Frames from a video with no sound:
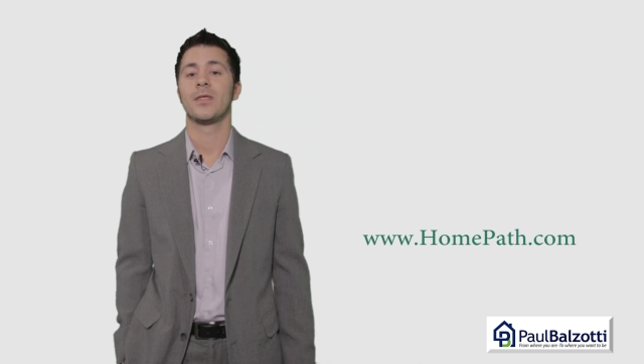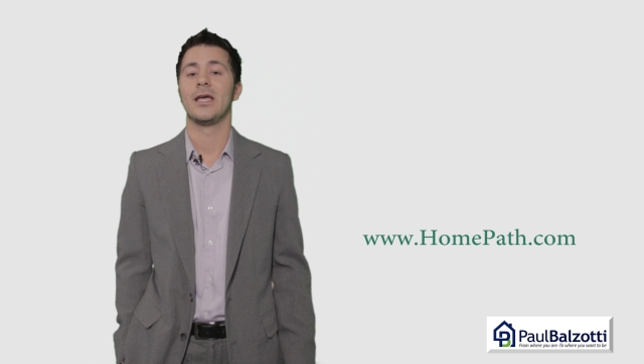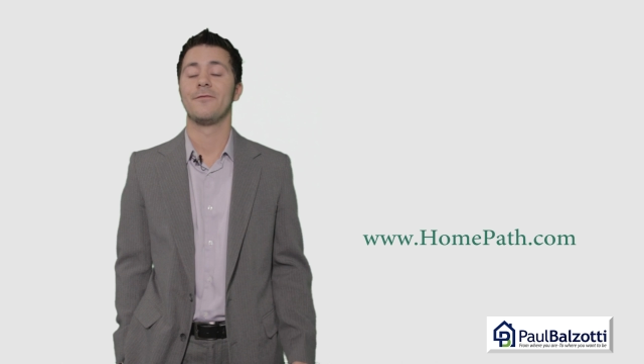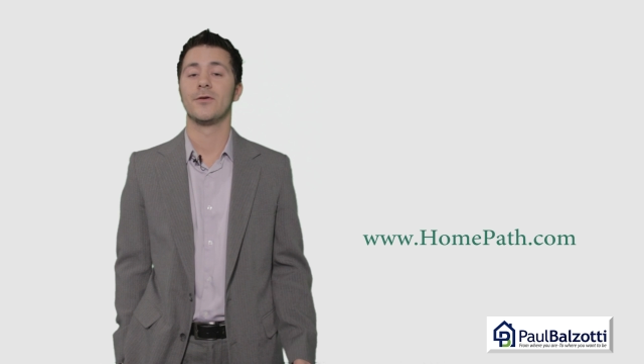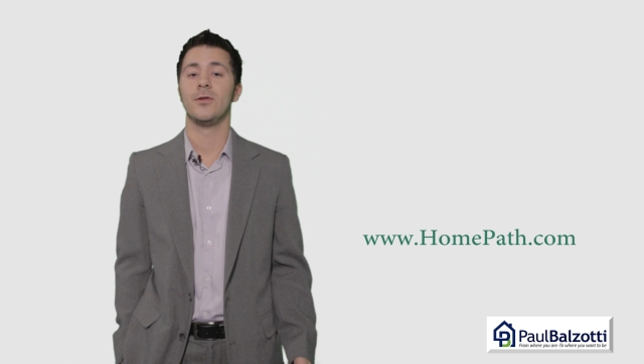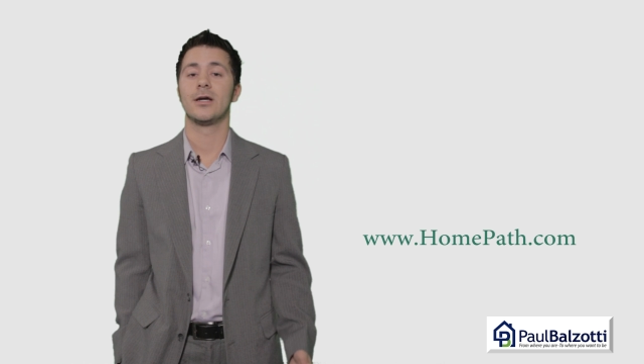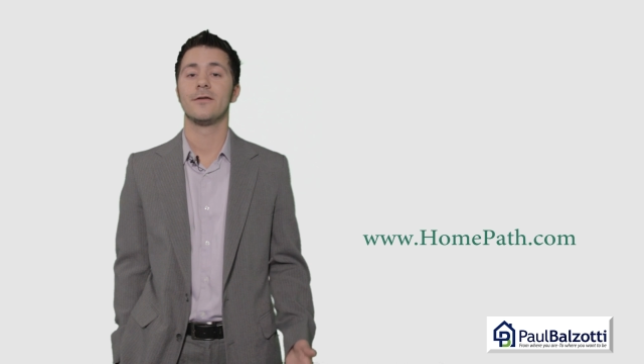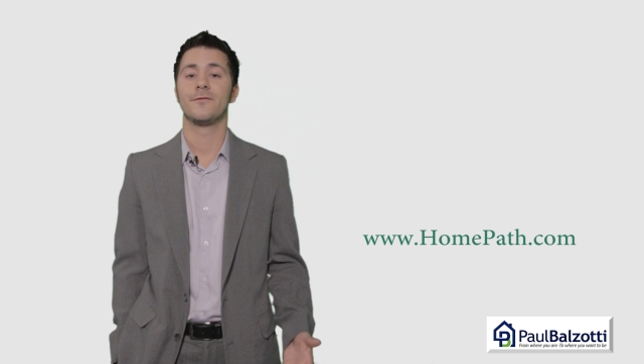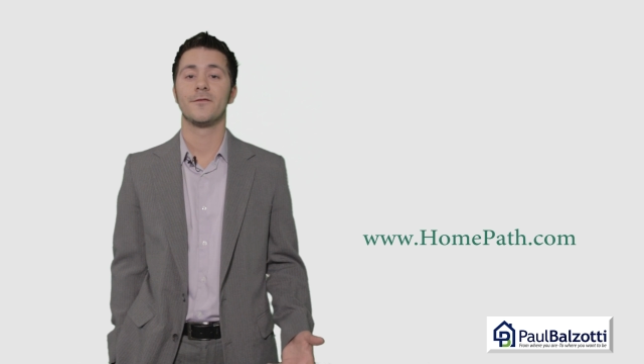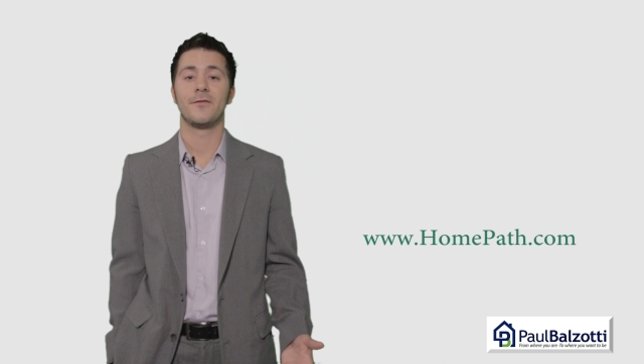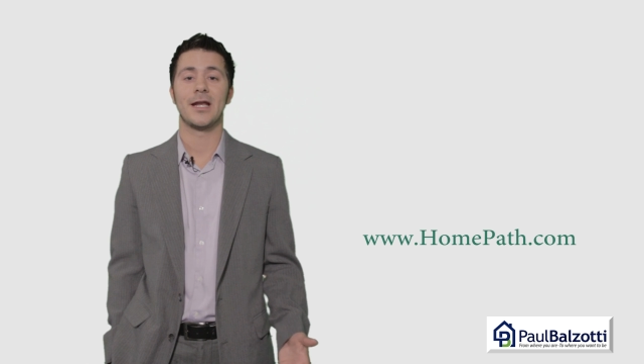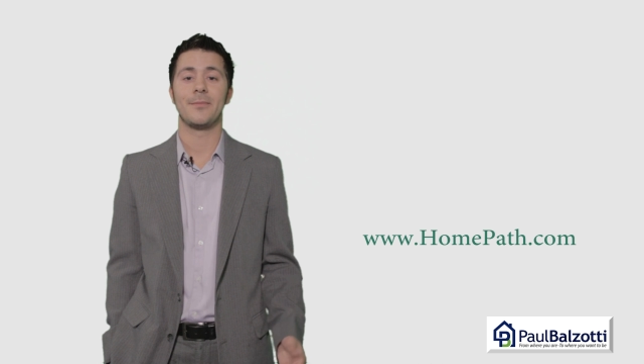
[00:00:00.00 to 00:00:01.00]
If you're looking
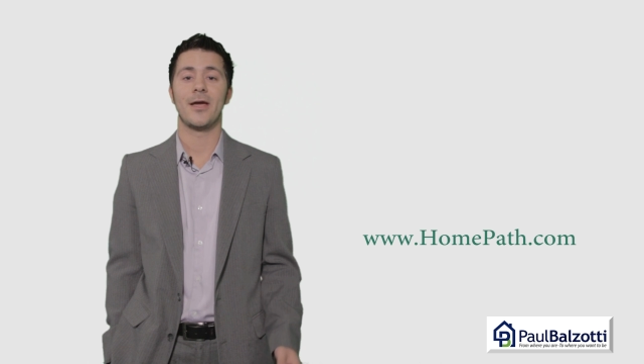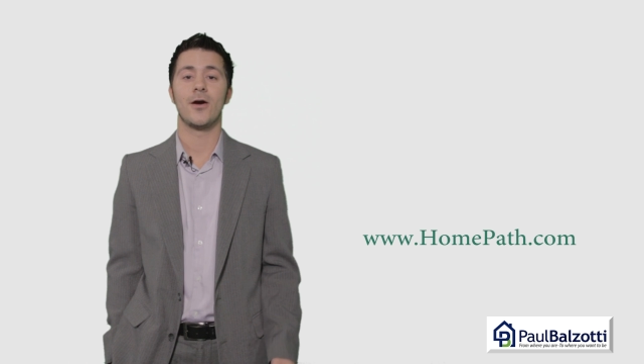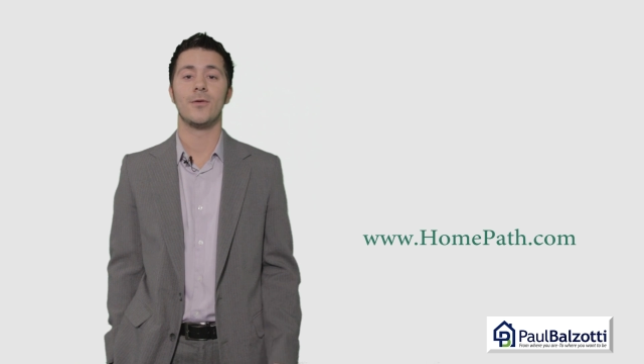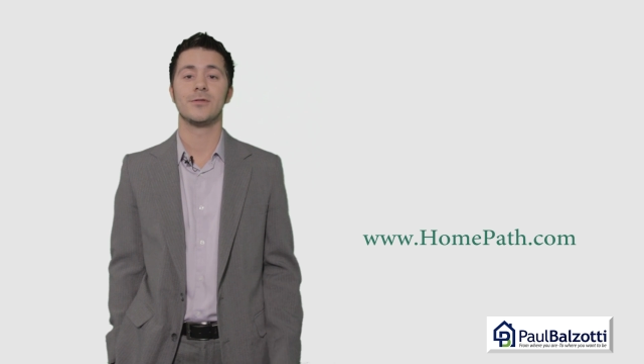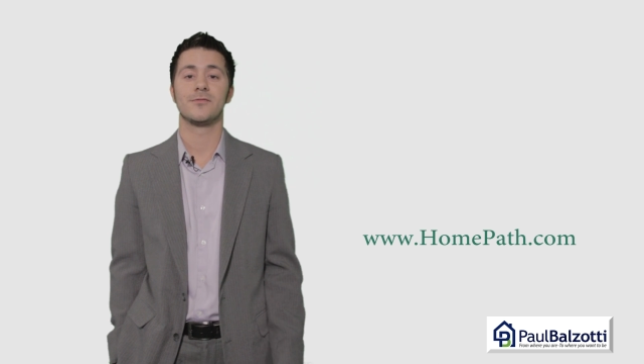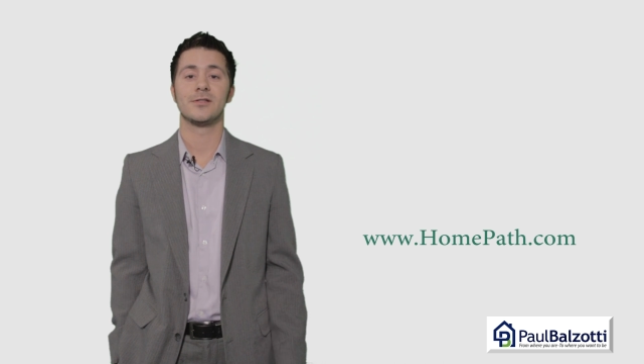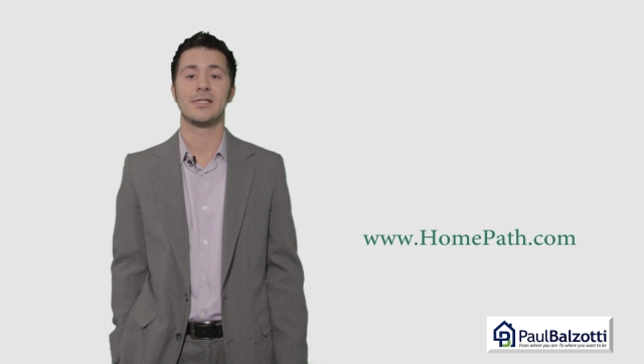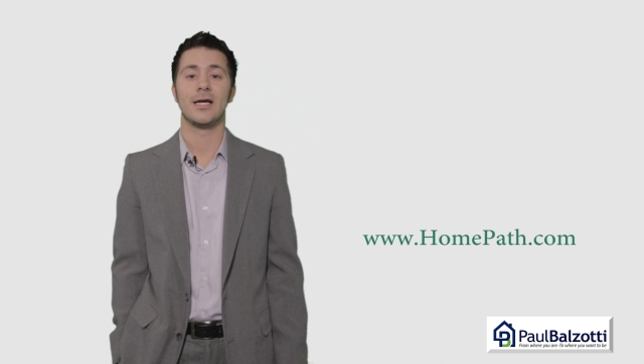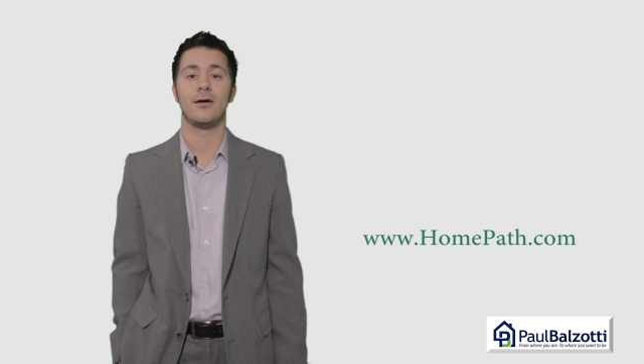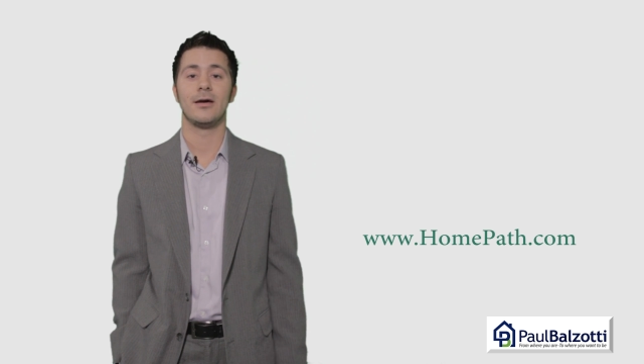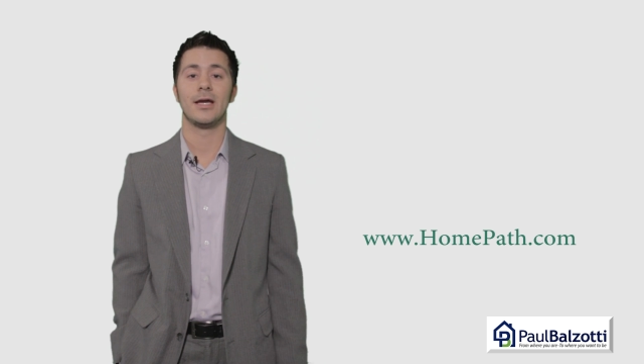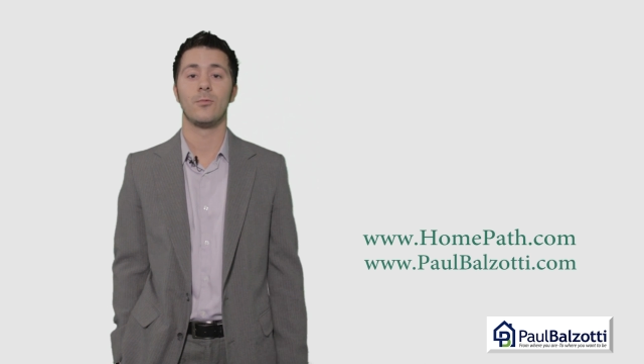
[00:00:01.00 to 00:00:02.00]
for Fannie Mae homes for
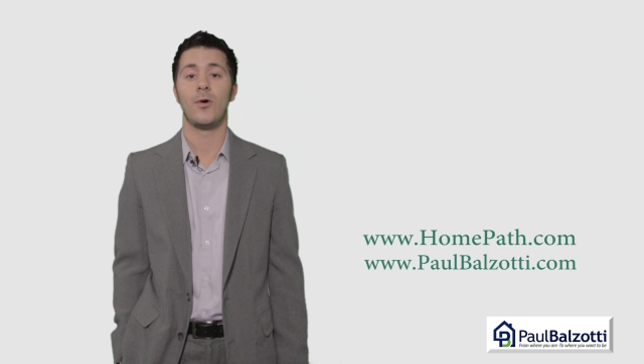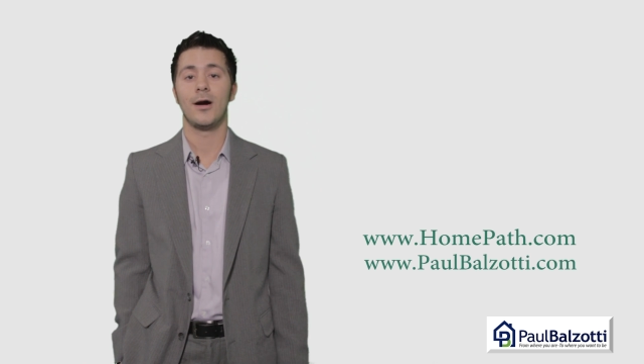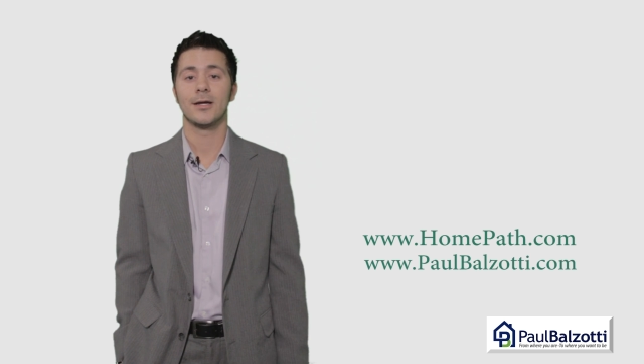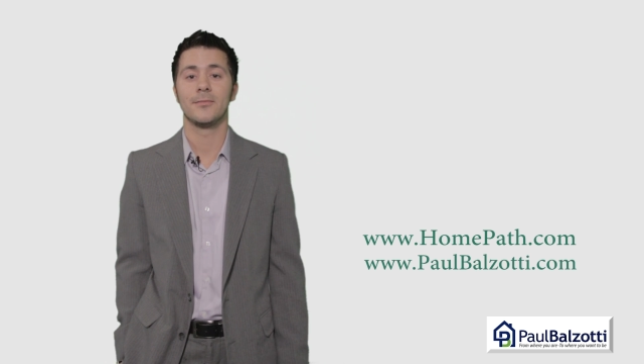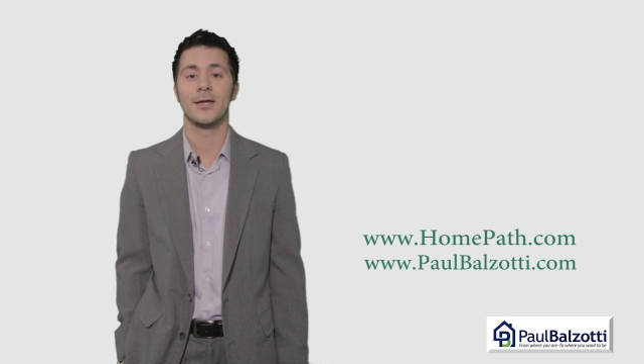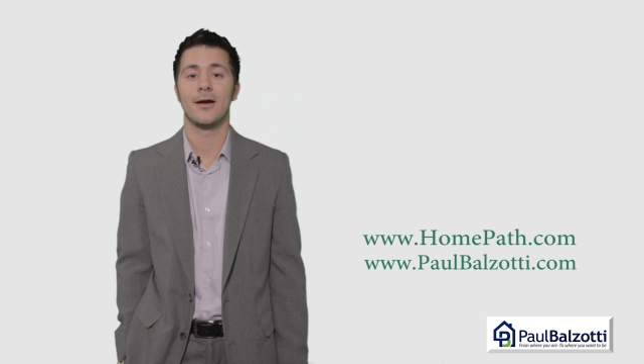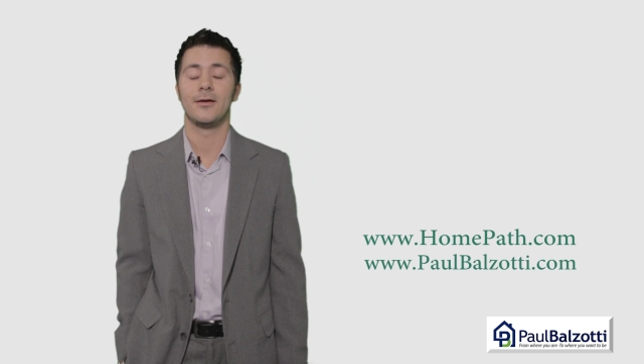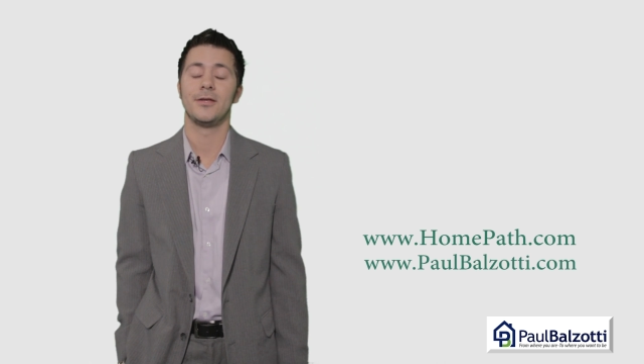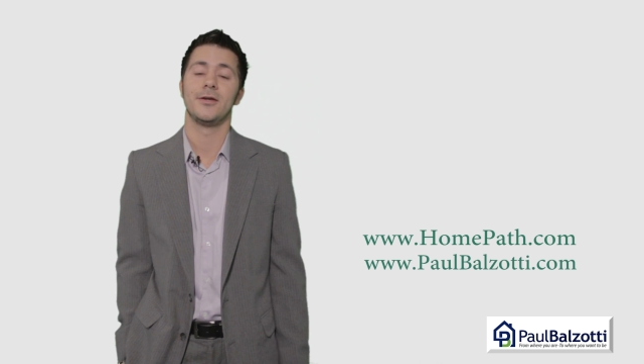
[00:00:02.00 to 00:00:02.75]
sale in Whatcom County,